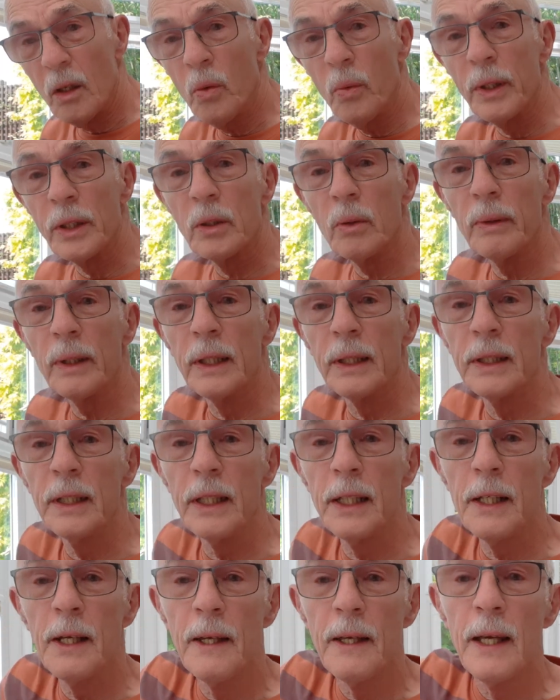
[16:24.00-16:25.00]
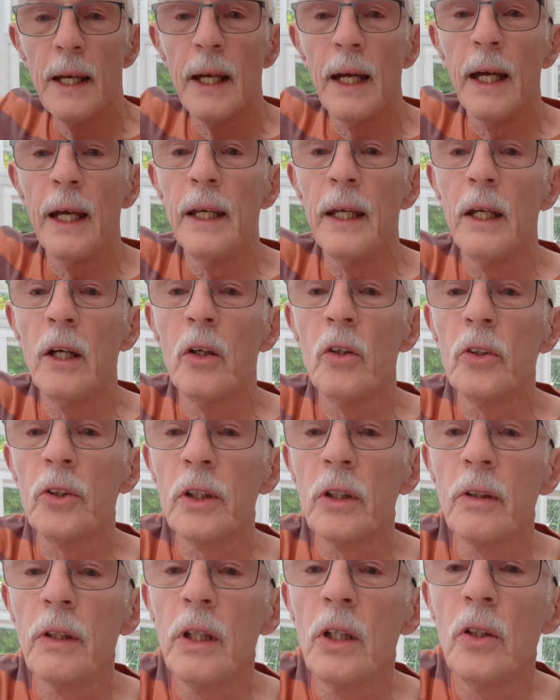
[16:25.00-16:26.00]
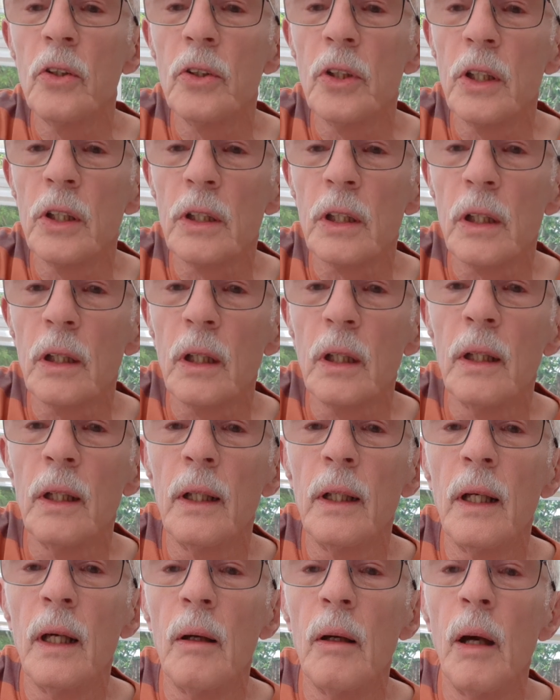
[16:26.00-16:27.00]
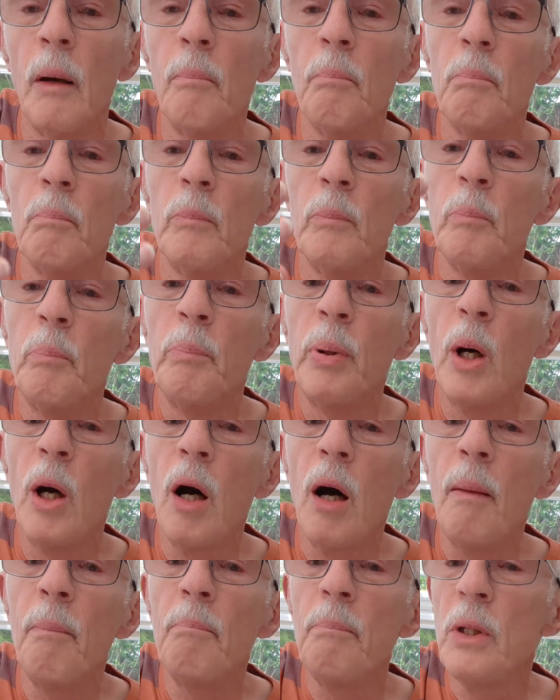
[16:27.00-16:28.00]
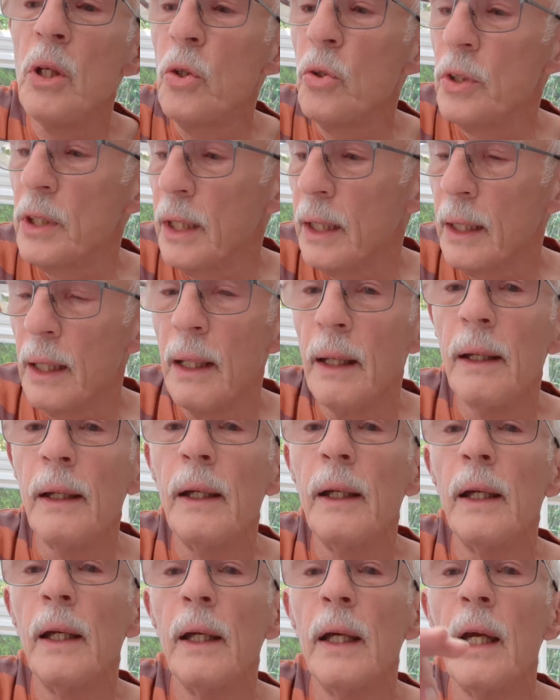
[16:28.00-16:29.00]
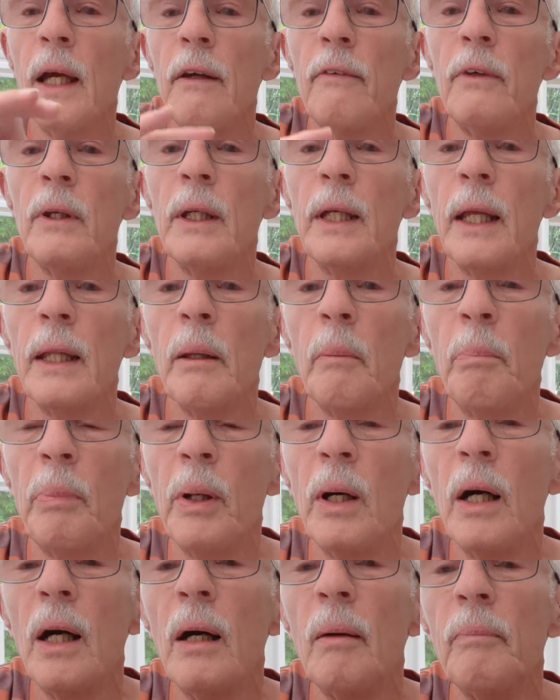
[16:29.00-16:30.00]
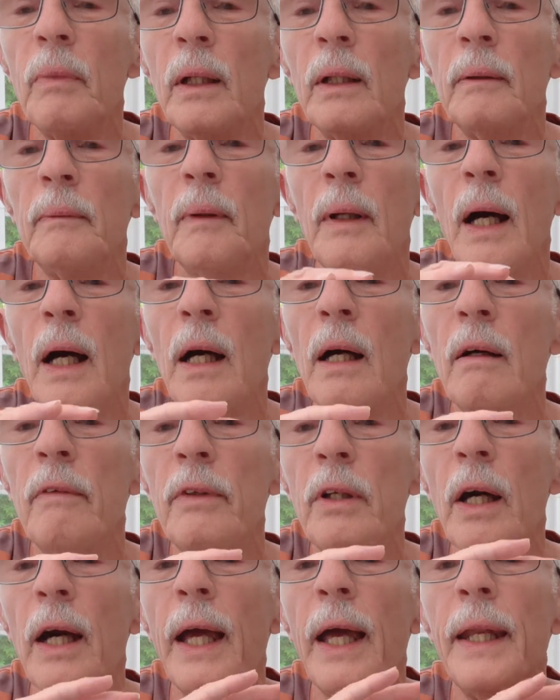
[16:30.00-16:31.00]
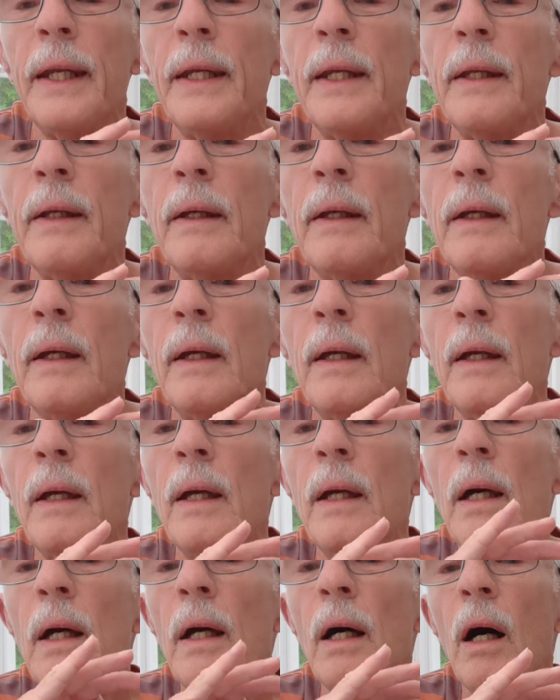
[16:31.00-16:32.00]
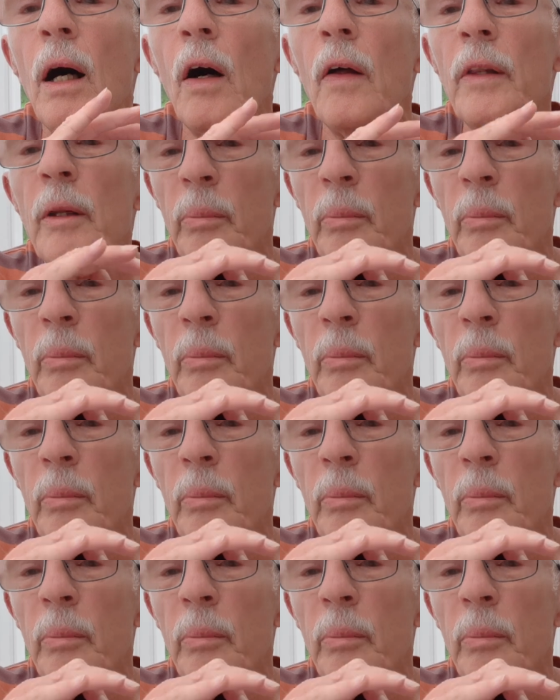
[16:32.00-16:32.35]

Quick swig of tea. And he also uses a palm muting. If you get the palm of your hand on the